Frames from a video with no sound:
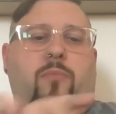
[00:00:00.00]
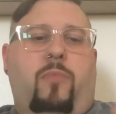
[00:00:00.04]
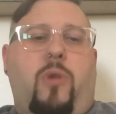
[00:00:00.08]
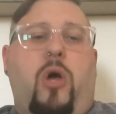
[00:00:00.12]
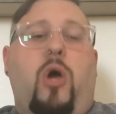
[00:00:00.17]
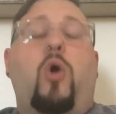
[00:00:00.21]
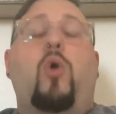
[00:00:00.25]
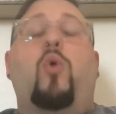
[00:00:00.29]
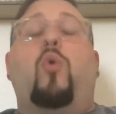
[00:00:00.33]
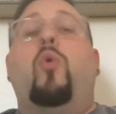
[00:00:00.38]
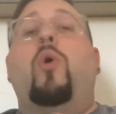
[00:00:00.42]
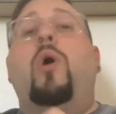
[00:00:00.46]

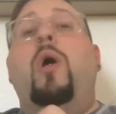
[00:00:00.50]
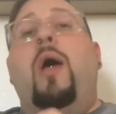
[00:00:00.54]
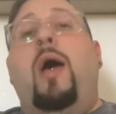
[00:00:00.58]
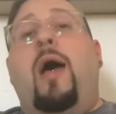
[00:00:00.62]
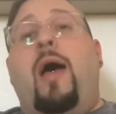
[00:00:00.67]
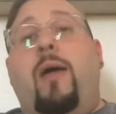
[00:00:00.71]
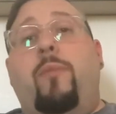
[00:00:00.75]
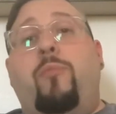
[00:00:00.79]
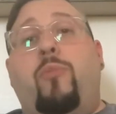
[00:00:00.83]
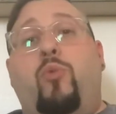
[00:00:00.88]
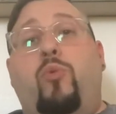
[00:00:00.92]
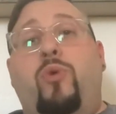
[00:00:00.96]
Oh,
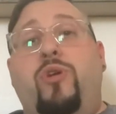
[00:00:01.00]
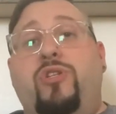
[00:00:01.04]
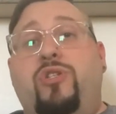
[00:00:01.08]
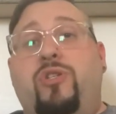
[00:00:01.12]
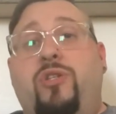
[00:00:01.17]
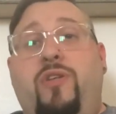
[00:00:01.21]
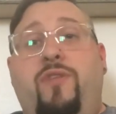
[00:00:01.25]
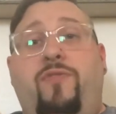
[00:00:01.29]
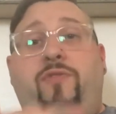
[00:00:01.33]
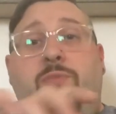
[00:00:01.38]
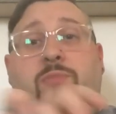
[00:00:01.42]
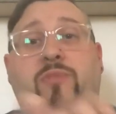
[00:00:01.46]
I'm
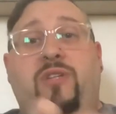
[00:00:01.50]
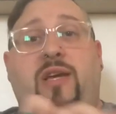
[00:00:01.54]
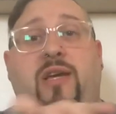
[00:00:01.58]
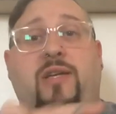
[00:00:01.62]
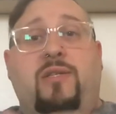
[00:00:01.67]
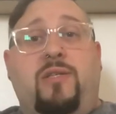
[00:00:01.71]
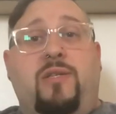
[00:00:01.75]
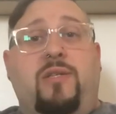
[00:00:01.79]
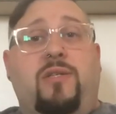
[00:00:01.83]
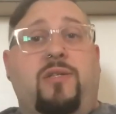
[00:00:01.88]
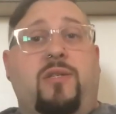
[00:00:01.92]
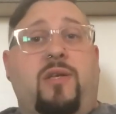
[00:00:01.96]
originally from
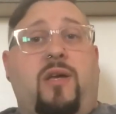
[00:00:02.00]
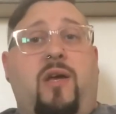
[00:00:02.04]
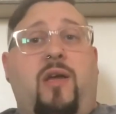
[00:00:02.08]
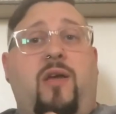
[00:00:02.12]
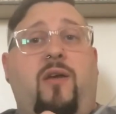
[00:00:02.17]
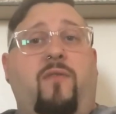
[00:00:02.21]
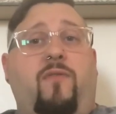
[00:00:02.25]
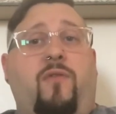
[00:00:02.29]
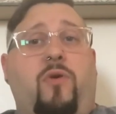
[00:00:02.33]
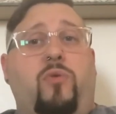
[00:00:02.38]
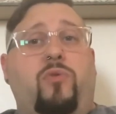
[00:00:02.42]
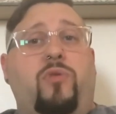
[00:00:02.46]
Texas. I
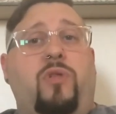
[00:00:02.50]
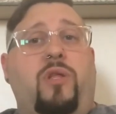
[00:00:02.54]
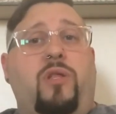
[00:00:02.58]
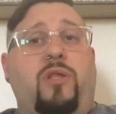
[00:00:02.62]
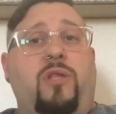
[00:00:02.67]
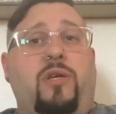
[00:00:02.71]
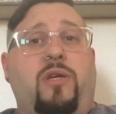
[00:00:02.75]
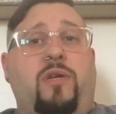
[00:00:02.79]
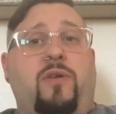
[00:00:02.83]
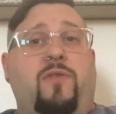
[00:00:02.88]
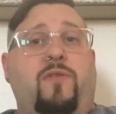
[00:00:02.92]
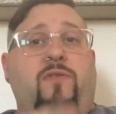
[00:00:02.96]
have only
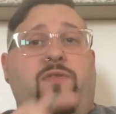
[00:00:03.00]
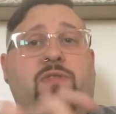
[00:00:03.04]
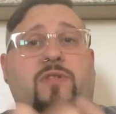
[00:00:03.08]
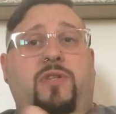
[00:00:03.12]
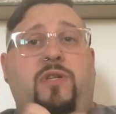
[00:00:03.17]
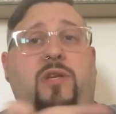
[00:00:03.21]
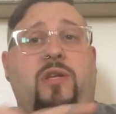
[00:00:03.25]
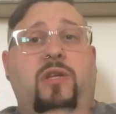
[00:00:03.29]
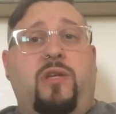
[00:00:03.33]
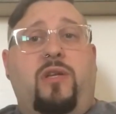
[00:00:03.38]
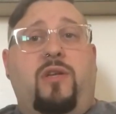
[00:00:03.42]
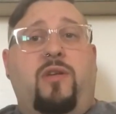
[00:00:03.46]
lived
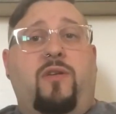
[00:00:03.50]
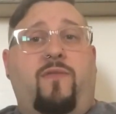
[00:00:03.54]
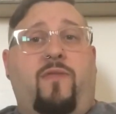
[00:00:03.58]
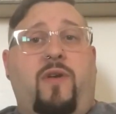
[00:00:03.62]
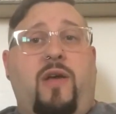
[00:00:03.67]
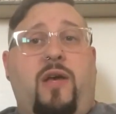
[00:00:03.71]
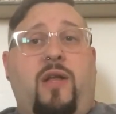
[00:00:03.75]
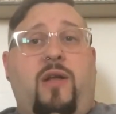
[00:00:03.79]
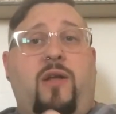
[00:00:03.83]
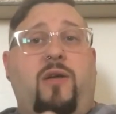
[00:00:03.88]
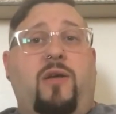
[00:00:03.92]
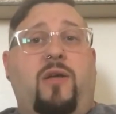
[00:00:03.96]
in
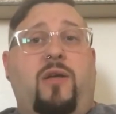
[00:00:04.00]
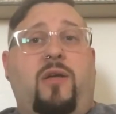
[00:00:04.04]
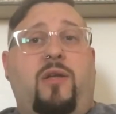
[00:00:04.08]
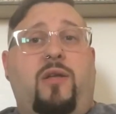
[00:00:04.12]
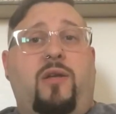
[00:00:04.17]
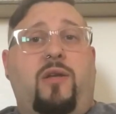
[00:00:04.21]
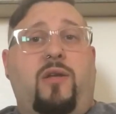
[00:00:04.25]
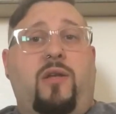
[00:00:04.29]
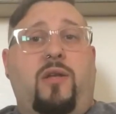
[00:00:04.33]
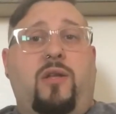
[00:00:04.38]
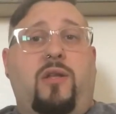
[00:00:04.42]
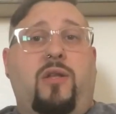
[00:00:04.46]
Nevada
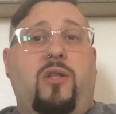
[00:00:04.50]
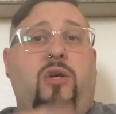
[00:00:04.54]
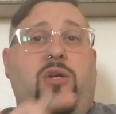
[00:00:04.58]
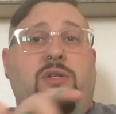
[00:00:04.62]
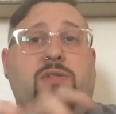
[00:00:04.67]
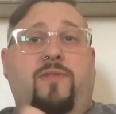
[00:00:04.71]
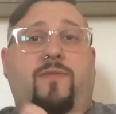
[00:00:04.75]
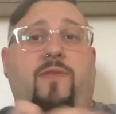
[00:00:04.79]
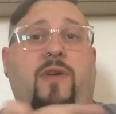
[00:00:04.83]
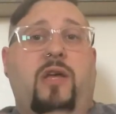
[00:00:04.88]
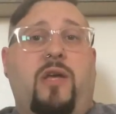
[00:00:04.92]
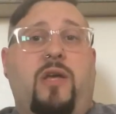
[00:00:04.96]
and in
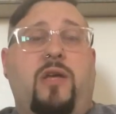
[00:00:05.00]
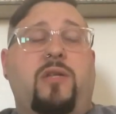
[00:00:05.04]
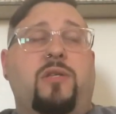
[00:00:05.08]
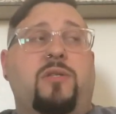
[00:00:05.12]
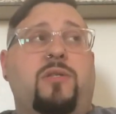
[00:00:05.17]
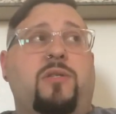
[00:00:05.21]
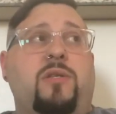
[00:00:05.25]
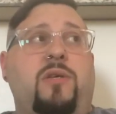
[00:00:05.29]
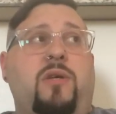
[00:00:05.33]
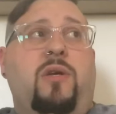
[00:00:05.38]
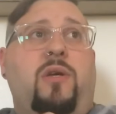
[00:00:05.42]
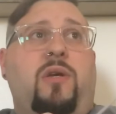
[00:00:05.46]
Las
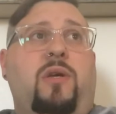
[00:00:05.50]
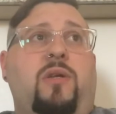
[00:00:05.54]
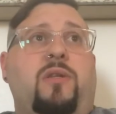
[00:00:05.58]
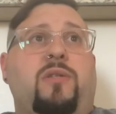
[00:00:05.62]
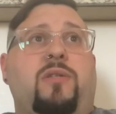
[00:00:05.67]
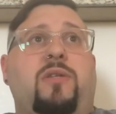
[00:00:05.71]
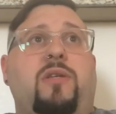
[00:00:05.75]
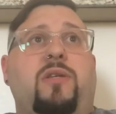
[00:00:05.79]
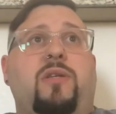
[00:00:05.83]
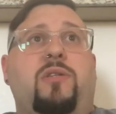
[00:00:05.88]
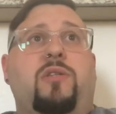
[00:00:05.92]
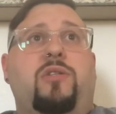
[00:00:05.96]
Vegas
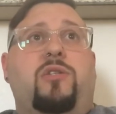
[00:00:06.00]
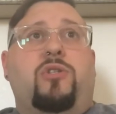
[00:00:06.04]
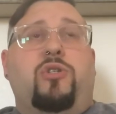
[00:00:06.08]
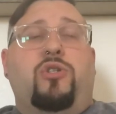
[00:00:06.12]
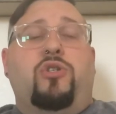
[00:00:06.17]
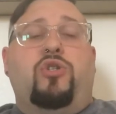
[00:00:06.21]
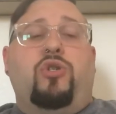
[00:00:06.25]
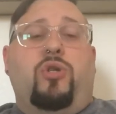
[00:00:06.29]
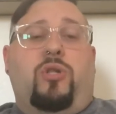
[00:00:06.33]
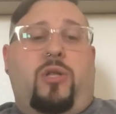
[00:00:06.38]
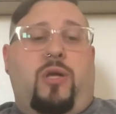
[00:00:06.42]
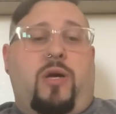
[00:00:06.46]
since
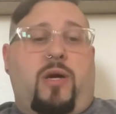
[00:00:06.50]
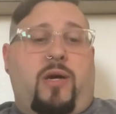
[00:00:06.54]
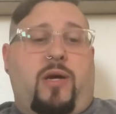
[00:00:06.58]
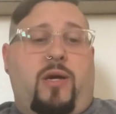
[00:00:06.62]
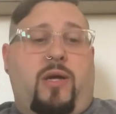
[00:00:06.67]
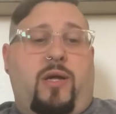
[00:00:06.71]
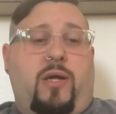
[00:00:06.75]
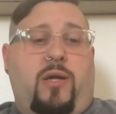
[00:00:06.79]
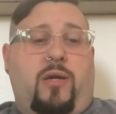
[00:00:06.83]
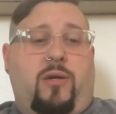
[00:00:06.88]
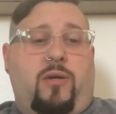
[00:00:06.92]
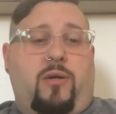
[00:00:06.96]

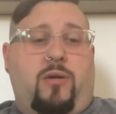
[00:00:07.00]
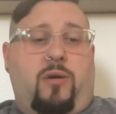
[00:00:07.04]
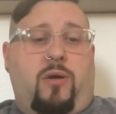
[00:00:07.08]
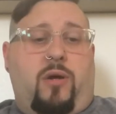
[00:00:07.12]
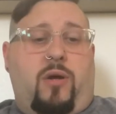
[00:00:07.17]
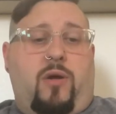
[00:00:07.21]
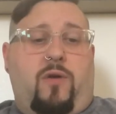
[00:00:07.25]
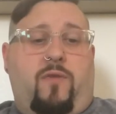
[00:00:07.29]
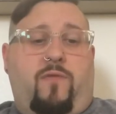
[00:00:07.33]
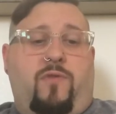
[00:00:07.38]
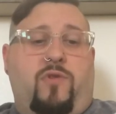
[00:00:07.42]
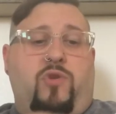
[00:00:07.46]
July
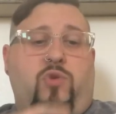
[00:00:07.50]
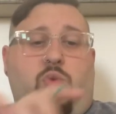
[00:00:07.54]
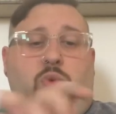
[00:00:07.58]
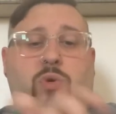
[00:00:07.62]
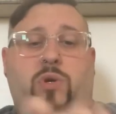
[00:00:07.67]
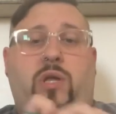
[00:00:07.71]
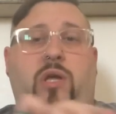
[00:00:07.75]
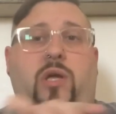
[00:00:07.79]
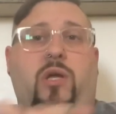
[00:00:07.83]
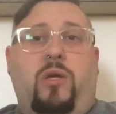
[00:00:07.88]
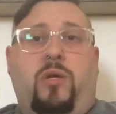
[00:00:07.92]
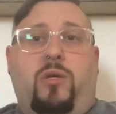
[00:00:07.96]
of
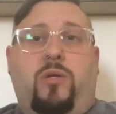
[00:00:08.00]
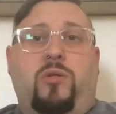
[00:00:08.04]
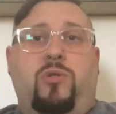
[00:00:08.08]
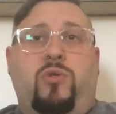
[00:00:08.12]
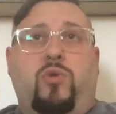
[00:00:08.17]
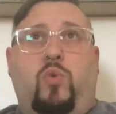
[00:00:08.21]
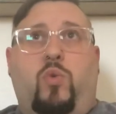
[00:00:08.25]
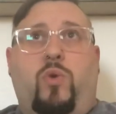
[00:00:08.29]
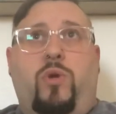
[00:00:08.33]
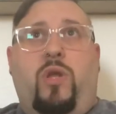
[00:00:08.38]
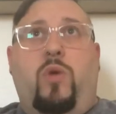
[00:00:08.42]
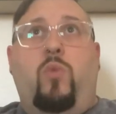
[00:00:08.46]

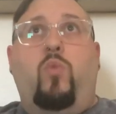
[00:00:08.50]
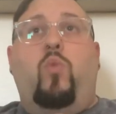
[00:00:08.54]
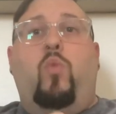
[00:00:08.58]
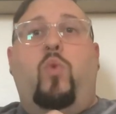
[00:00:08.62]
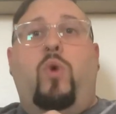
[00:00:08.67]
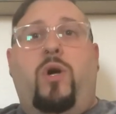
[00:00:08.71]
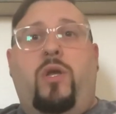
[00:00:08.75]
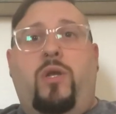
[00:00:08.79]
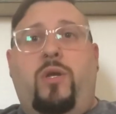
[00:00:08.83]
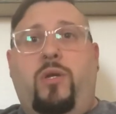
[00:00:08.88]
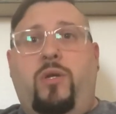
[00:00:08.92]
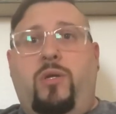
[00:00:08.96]

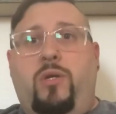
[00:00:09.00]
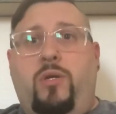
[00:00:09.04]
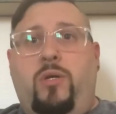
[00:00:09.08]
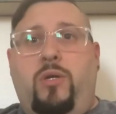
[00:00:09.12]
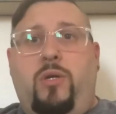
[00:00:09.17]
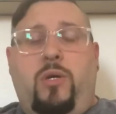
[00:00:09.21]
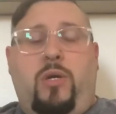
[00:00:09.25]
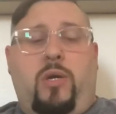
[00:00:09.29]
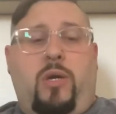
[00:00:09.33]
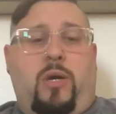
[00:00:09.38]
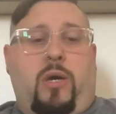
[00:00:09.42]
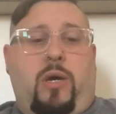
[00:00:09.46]
2021.
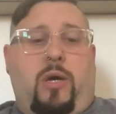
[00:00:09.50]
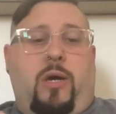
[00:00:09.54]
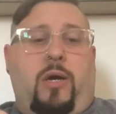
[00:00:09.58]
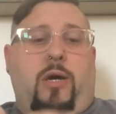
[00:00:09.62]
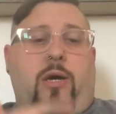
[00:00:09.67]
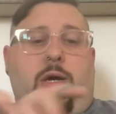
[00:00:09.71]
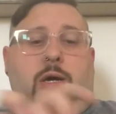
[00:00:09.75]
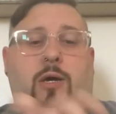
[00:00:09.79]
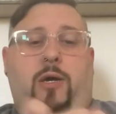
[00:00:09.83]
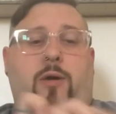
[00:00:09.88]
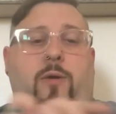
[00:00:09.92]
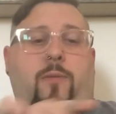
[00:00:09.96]

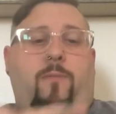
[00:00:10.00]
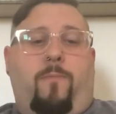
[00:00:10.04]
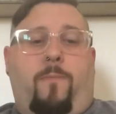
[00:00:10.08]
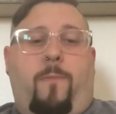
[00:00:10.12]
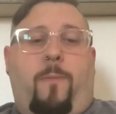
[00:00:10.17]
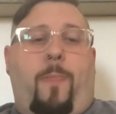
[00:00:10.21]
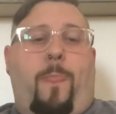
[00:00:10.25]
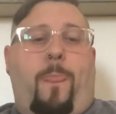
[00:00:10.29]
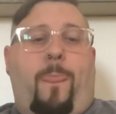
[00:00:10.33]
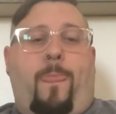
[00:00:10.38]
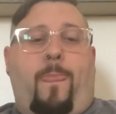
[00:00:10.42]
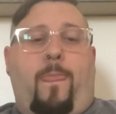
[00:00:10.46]
Um,
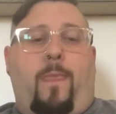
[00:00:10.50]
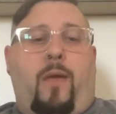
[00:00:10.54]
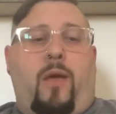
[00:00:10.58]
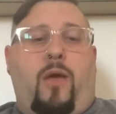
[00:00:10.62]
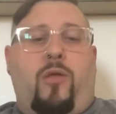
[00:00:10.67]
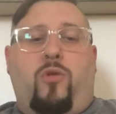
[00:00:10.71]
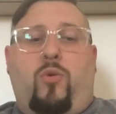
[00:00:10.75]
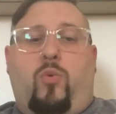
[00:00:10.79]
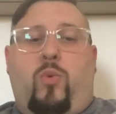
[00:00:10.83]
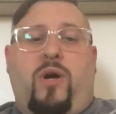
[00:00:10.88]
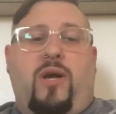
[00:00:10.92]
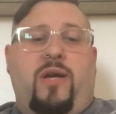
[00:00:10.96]

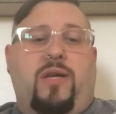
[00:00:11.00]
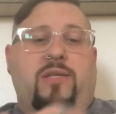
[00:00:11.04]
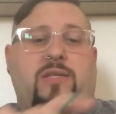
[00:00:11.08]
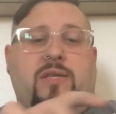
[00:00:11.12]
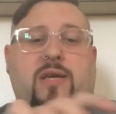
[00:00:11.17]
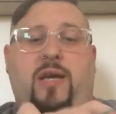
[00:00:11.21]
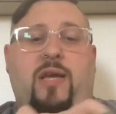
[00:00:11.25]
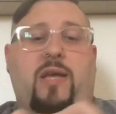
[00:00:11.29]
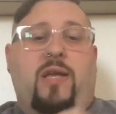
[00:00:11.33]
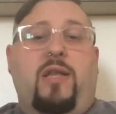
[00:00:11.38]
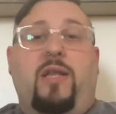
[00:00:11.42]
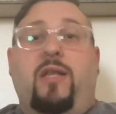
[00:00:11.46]
Otherwise,
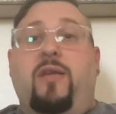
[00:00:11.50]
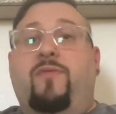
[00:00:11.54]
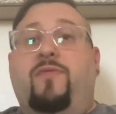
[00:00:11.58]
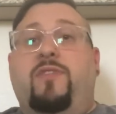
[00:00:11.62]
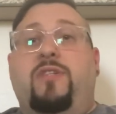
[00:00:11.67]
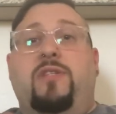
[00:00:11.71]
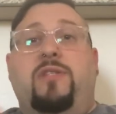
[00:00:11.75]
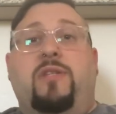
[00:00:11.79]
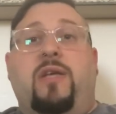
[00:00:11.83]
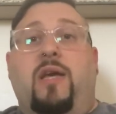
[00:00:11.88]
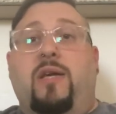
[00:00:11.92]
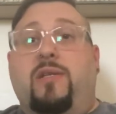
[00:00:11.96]
I had lived
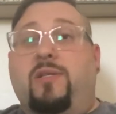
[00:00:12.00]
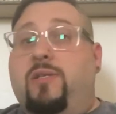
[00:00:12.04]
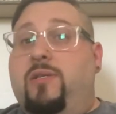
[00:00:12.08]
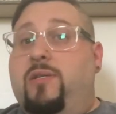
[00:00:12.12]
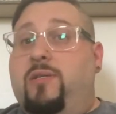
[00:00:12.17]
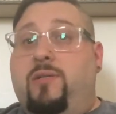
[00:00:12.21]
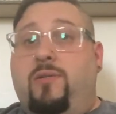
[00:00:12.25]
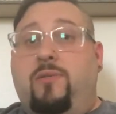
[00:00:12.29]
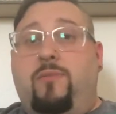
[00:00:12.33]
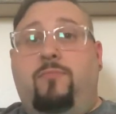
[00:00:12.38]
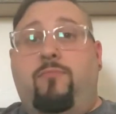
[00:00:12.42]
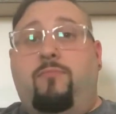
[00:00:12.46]
in
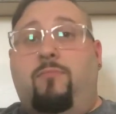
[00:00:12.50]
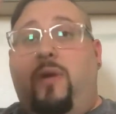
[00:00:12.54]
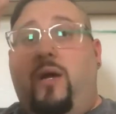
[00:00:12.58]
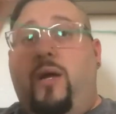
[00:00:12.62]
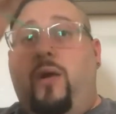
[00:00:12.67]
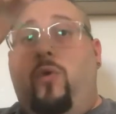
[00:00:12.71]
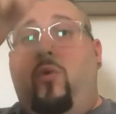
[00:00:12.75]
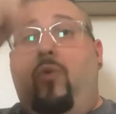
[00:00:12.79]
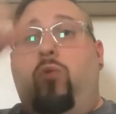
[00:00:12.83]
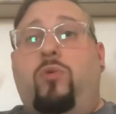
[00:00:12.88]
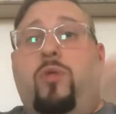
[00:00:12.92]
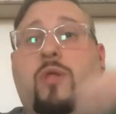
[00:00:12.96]
Texas my
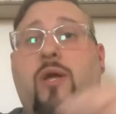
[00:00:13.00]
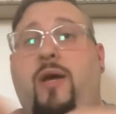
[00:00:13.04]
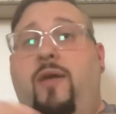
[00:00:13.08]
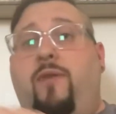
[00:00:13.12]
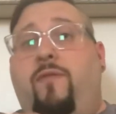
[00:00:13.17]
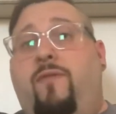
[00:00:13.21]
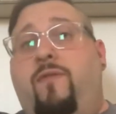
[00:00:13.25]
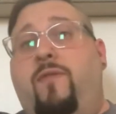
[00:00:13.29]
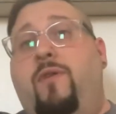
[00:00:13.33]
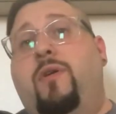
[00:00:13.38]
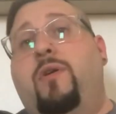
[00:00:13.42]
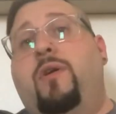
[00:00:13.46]
whole
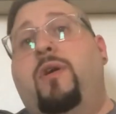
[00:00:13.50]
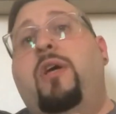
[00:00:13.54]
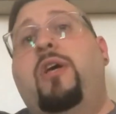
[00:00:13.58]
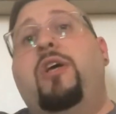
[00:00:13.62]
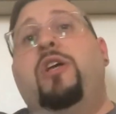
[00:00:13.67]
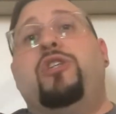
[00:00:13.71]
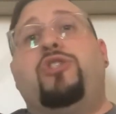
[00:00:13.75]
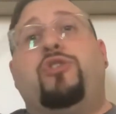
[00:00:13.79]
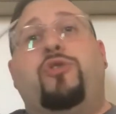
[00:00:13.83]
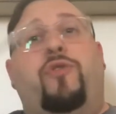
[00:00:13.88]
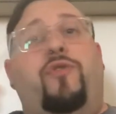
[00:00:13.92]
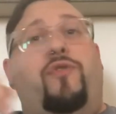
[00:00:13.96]
life.
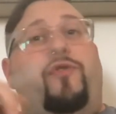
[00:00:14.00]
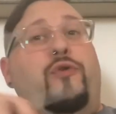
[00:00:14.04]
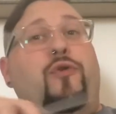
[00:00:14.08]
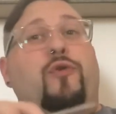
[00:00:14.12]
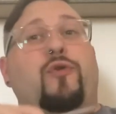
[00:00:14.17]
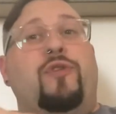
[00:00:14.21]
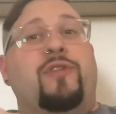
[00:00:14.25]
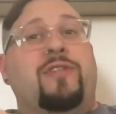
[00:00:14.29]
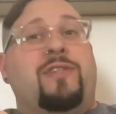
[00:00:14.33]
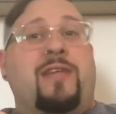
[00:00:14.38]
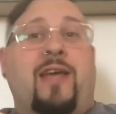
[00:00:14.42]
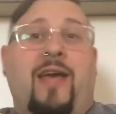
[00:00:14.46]
So if you
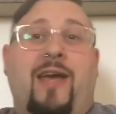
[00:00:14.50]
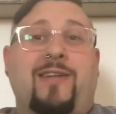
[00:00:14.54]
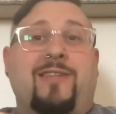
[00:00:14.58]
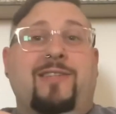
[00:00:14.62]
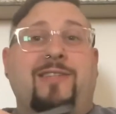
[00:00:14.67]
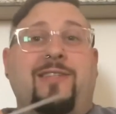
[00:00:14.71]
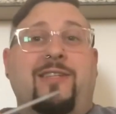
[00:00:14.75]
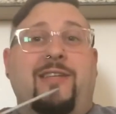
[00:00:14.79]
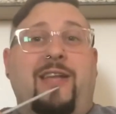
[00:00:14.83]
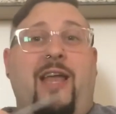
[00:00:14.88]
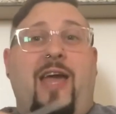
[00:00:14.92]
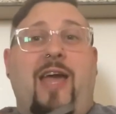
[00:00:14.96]
detect a
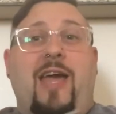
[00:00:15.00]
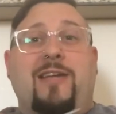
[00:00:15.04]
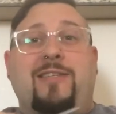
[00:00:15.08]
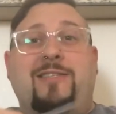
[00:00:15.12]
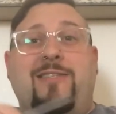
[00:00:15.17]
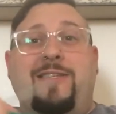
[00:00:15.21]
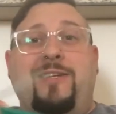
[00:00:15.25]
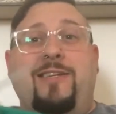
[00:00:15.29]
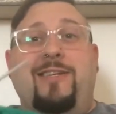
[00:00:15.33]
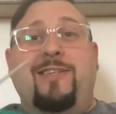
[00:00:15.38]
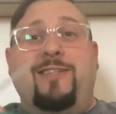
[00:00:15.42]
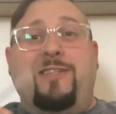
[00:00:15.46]
little
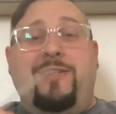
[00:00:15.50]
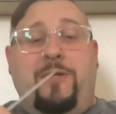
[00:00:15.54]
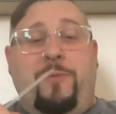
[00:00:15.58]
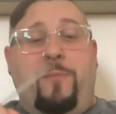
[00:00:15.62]
accent,